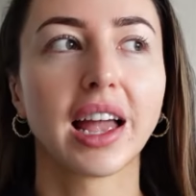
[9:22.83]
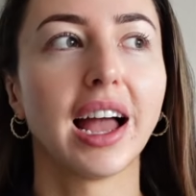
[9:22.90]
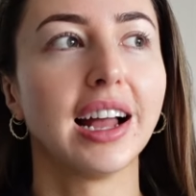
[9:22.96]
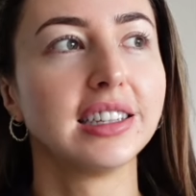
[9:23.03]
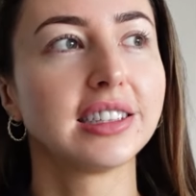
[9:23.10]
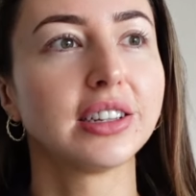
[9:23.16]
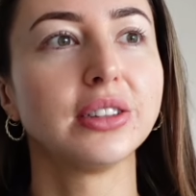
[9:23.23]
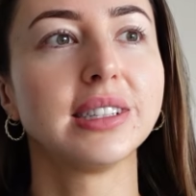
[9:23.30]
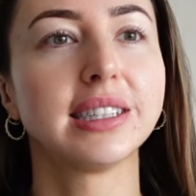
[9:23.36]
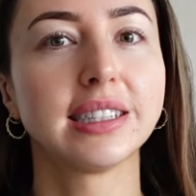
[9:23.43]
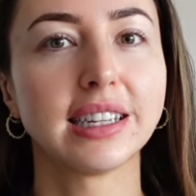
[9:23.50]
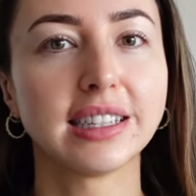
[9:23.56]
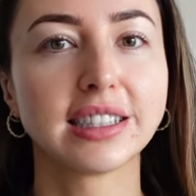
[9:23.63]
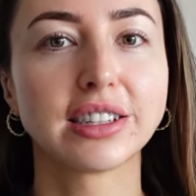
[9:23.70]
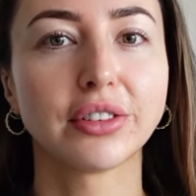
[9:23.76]
And so
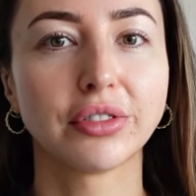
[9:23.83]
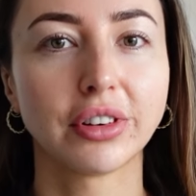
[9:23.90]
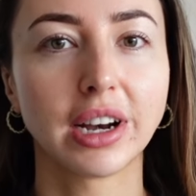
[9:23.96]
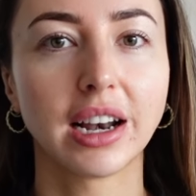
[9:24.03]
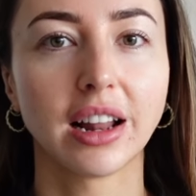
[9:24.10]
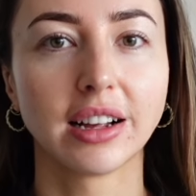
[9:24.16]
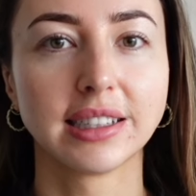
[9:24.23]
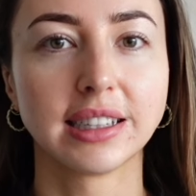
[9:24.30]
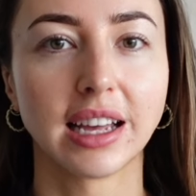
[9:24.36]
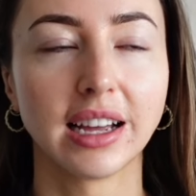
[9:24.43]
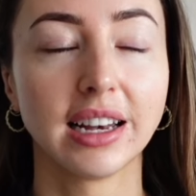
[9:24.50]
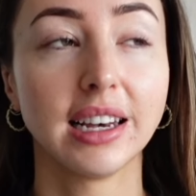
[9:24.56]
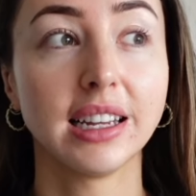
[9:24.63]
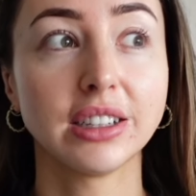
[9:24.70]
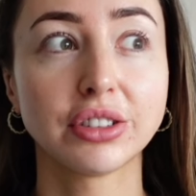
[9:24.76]
since I've realised
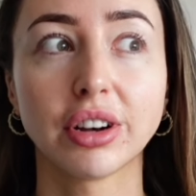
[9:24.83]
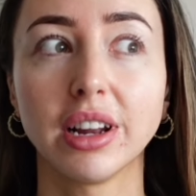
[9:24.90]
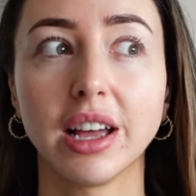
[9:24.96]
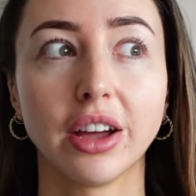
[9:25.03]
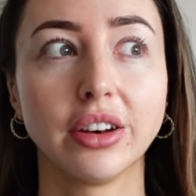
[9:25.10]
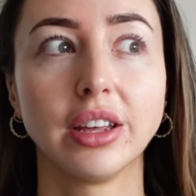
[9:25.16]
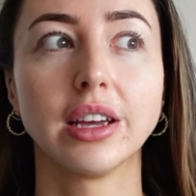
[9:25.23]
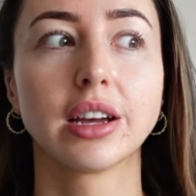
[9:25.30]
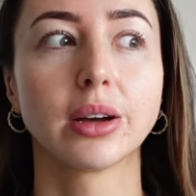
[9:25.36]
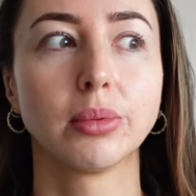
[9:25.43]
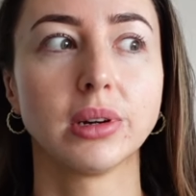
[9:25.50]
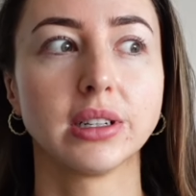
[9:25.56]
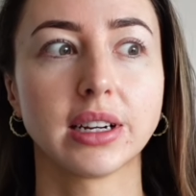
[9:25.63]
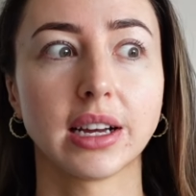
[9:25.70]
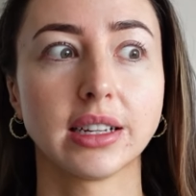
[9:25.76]
that, literally only a
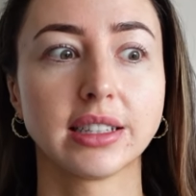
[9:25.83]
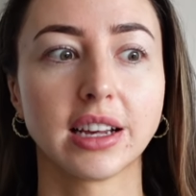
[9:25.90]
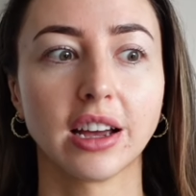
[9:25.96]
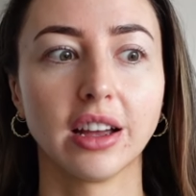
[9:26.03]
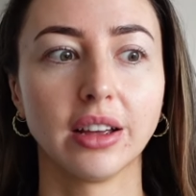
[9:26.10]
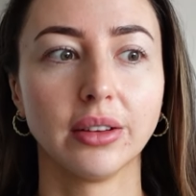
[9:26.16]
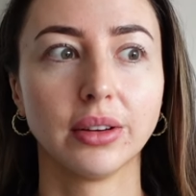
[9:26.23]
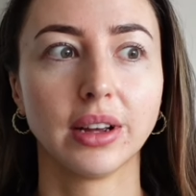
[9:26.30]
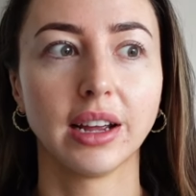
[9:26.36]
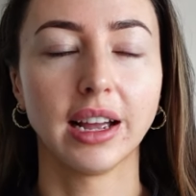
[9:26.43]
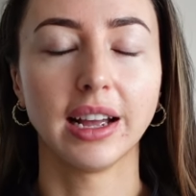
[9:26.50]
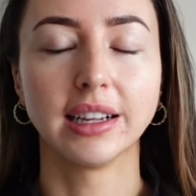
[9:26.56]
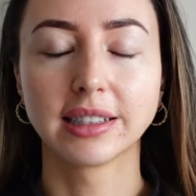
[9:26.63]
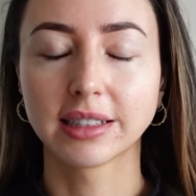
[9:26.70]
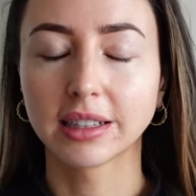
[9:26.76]
couple of days ago,
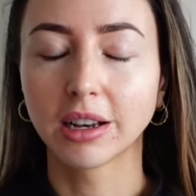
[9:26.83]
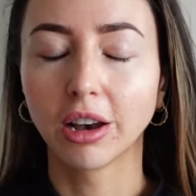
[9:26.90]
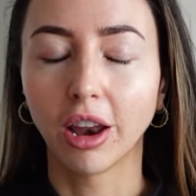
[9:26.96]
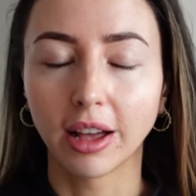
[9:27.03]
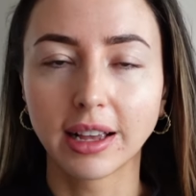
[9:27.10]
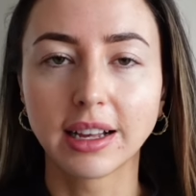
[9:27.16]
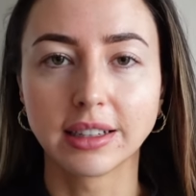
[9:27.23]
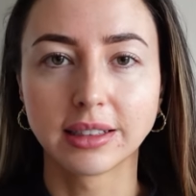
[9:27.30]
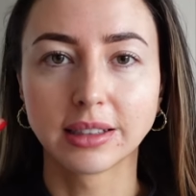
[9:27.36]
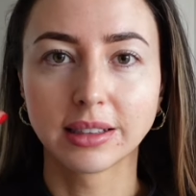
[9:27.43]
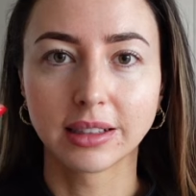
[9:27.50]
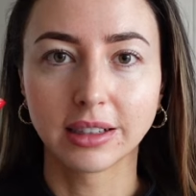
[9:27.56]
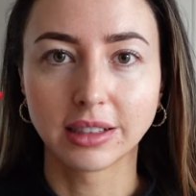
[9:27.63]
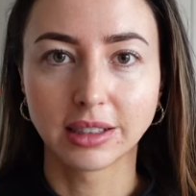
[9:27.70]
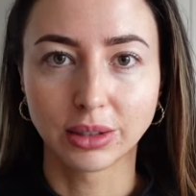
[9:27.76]
it's like it's
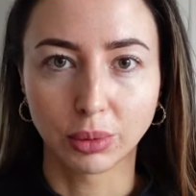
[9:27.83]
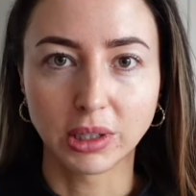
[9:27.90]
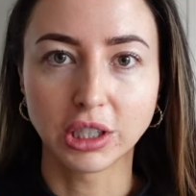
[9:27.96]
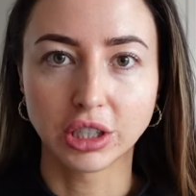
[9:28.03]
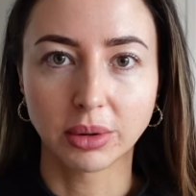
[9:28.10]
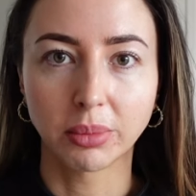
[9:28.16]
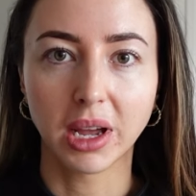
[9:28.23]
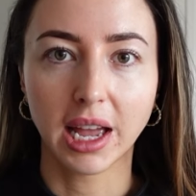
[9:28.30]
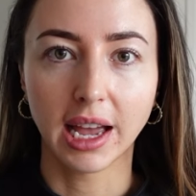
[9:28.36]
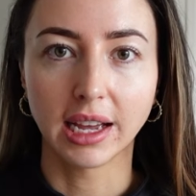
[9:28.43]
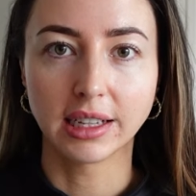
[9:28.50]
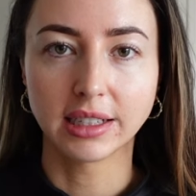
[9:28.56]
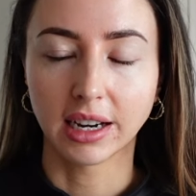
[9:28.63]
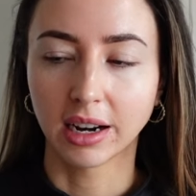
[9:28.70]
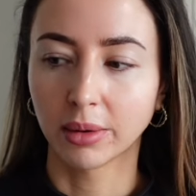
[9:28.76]
switched in my
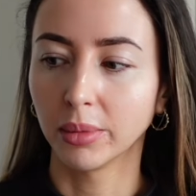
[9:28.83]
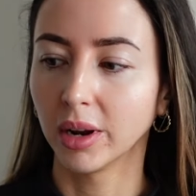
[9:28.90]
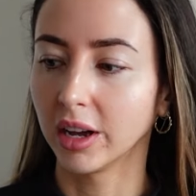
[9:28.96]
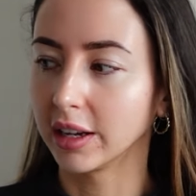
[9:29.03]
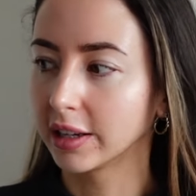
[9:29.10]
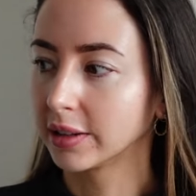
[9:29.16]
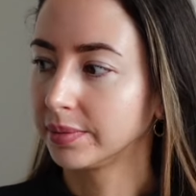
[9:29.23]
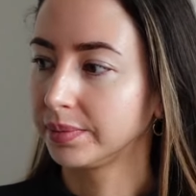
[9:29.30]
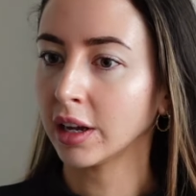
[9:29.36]
head, and I'm like,